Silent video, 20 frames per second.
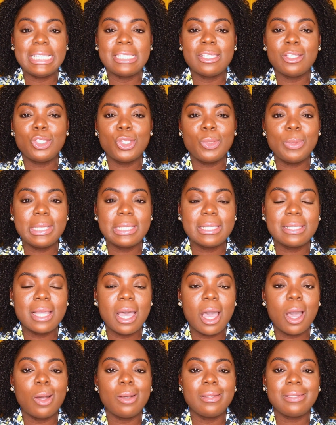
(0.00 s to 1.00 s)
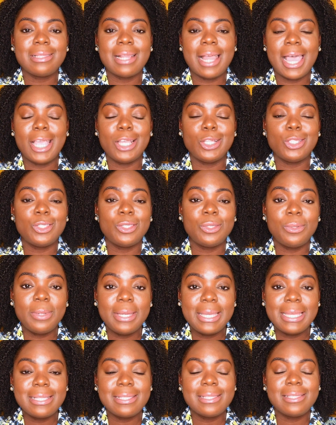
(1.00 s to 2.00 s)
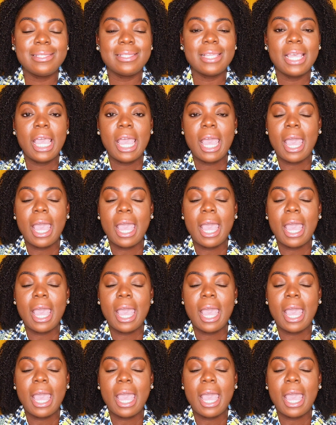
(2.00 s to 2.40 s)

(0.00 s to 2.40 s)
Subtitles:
So doing styles like twists,